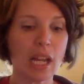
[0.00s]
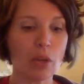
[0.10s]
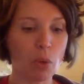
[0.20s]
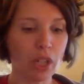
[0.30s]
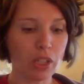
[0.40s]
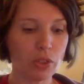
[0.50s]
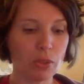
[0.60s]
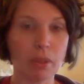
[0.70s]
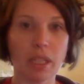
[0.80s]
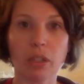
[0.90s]
I want you to
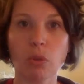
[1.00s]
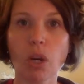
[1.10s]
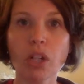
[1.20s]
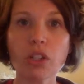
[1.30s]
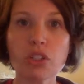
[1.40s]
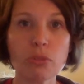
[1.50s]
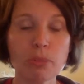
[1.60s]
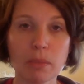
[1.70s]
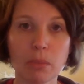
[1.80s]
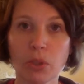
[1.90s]
pick one or two
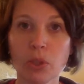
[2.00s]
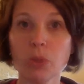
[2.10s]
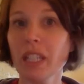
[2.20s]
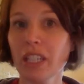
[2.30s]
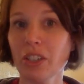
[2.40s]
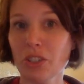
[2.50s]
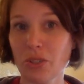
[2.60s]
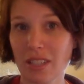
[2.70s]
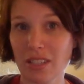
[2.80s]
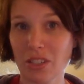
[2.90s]
people you want to
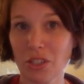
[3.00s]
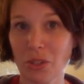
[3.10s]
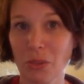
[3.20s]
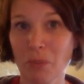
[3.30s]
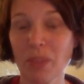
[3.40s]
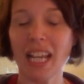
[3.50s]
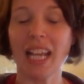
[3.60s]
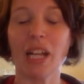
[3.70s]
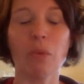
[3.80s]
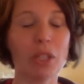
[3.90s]
introduce us to,
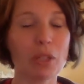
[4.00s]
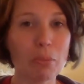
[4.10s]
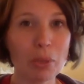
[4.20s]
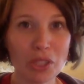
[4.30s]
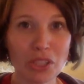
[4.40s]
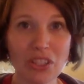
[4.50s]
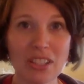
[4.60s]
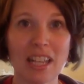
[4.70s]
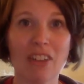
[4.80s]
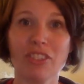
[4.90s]
and I want you to push
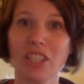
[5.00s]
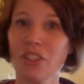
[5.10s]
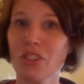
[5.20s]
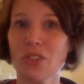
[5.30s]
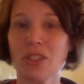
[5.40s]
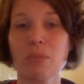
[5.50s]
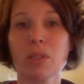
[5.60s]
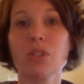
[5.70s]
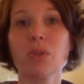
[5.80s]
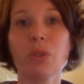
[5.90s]
yourself to introduce them
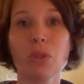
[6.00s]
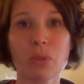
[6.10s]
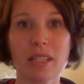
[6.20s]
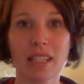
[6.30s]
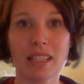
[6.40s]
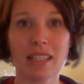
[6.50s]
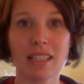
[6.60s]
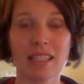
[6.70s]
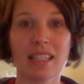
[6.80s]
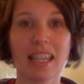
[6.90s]
in 2 or 3
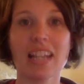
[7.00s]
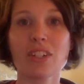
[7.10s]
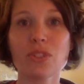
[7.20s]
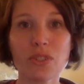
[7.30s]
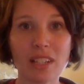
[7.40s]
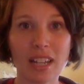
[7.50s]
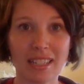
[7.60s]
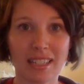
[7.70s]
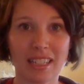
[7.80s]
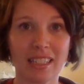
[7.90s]
sentences,
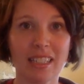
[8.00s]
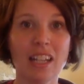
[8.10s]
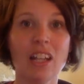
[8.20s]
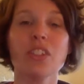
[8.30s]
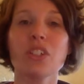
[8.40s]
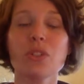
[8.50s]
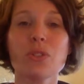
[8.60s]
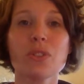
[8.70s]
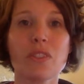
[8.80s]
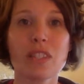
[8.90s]
exercising the
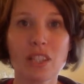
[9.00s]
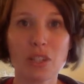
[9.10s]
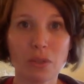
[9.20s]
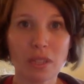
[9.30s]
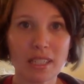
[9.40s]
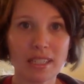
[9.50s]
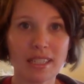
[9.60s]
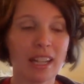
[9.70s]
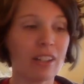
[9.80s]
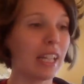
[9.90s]
use of sensory
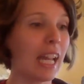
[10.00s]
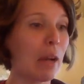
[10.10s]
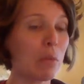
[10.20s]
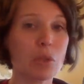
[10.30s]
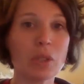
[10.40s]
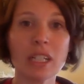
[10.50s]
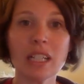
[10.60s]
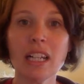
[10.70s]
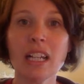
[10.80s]
detail, capturing